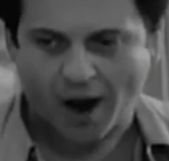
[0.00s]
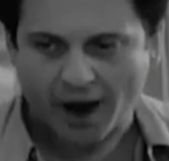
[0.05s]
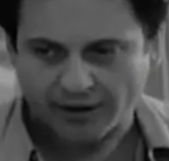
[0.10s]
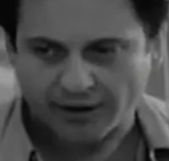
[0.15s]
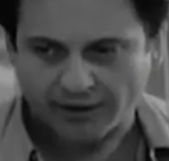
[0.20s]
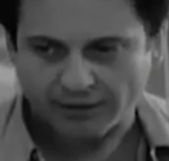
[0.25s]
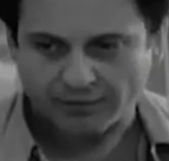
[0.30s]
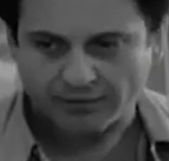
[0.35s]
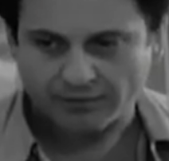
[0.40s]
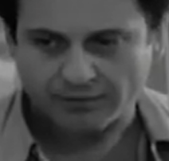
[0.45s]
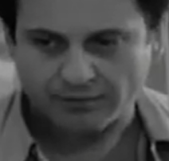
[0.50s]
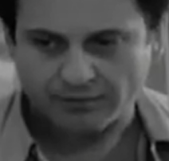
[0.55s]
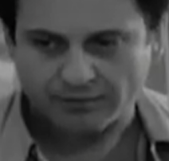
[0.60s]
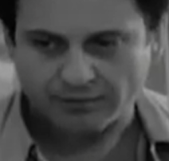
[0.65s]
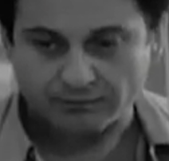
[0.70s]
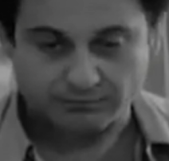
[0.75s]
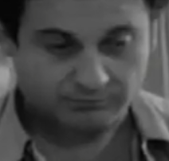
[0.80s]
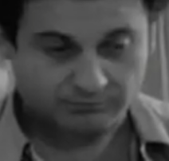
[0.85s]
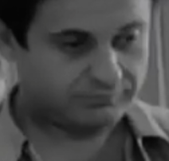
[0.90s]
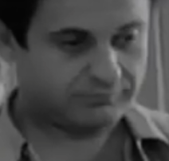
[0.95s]
and by cut
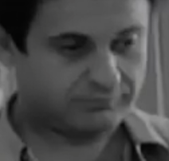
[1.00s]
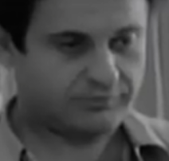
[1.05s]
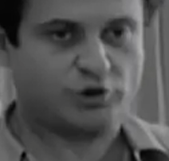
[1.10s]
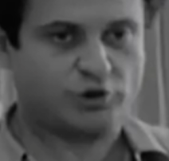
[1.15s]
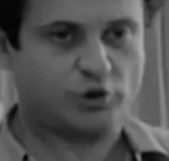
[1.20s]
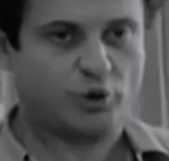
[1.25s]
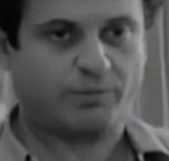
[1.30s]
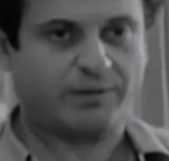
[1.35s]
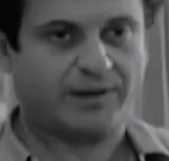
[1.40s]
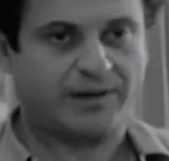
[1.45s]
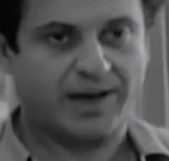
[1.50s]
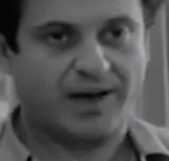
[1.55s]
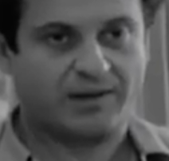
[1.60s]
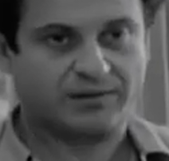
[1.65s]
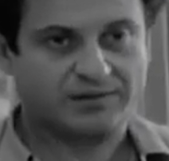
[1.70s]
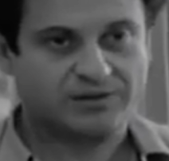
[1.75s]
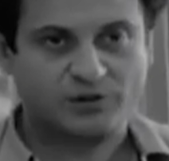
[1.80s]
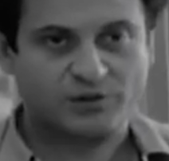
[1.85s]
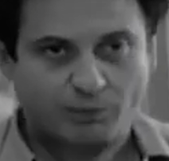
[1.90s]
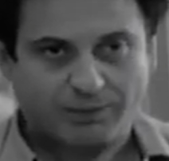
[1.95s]
between still
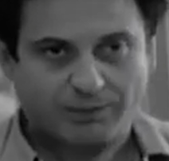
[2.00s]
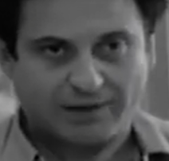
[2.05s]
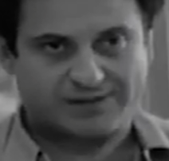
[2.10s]
shots,